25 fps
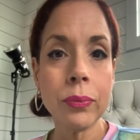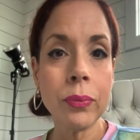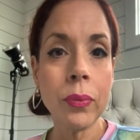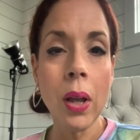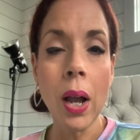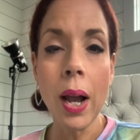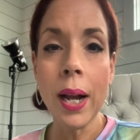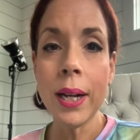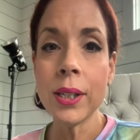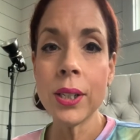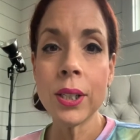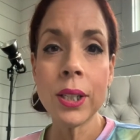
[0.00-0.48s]

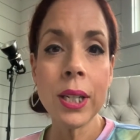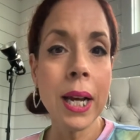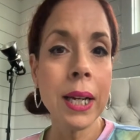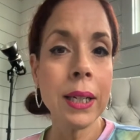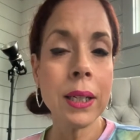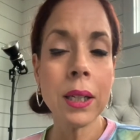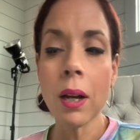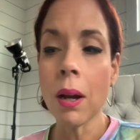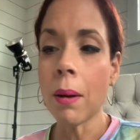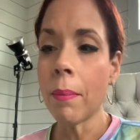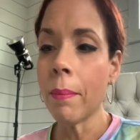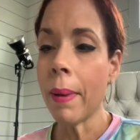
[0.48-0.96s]
I just had to
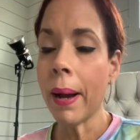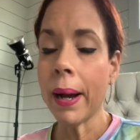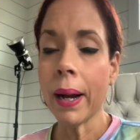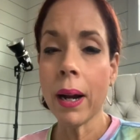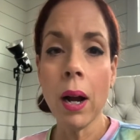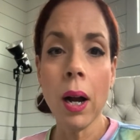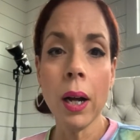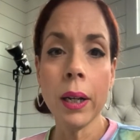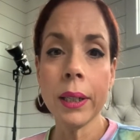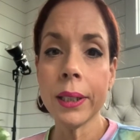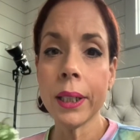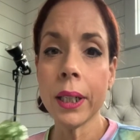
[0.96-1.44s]
come back
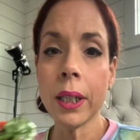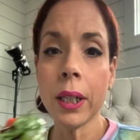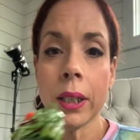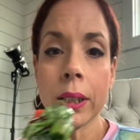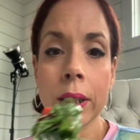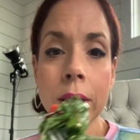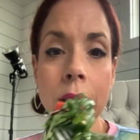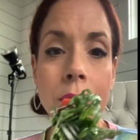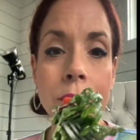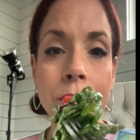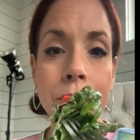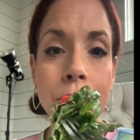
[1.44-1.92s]
on
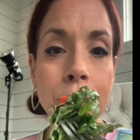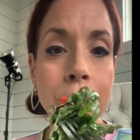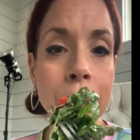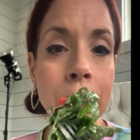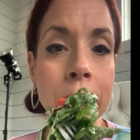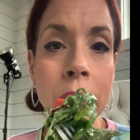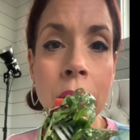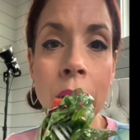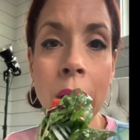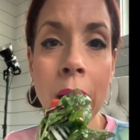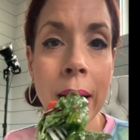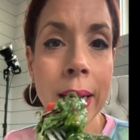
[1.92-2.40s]
because, for
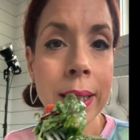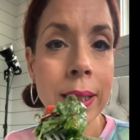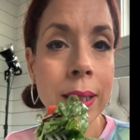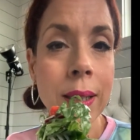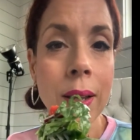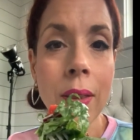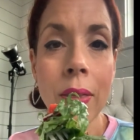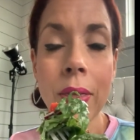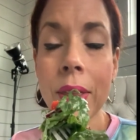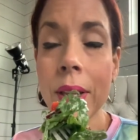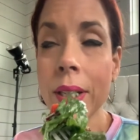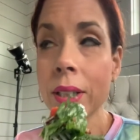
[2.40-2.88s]
real, guys,
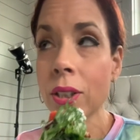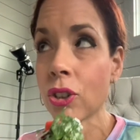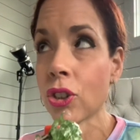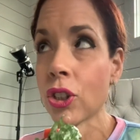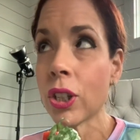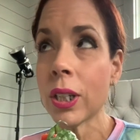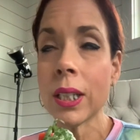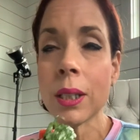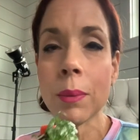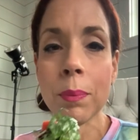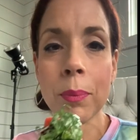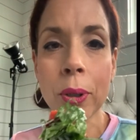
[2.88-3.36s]
this
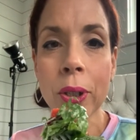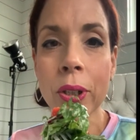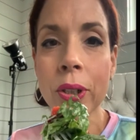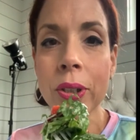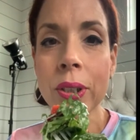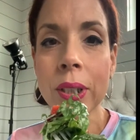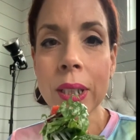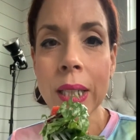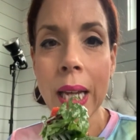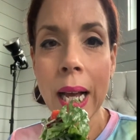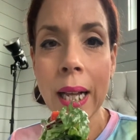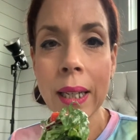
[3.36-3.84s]
cheeseburger
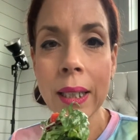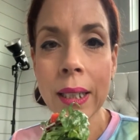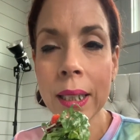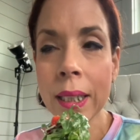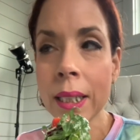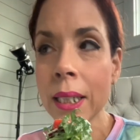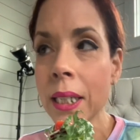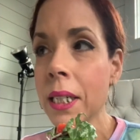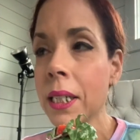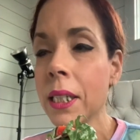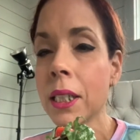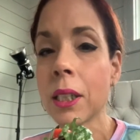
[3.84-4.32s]
salad
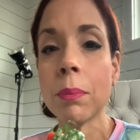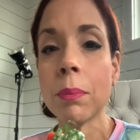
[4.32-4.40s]
is